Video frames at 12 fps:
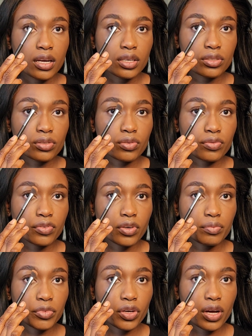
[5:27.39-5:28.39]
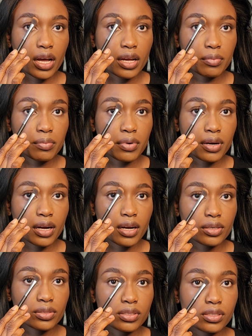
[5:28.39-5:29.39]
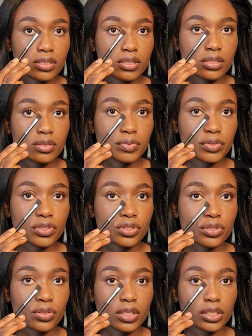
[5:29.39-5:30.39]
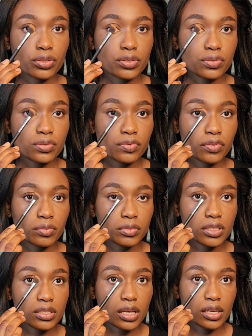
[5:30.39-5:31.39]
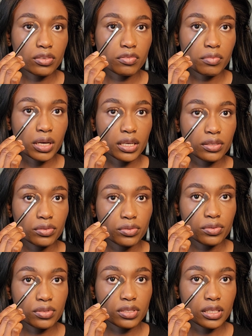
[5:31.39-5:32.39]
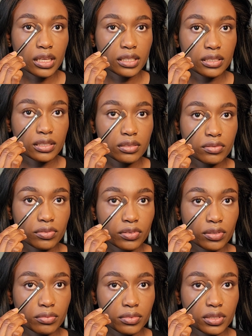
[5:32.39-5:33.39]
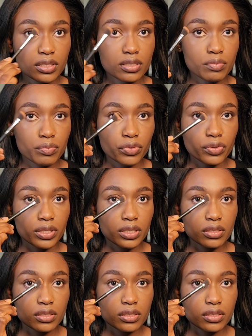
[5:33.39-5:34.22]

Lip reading: So from your eyebrows to this position, I just do it from the side of my nose, starting from this point,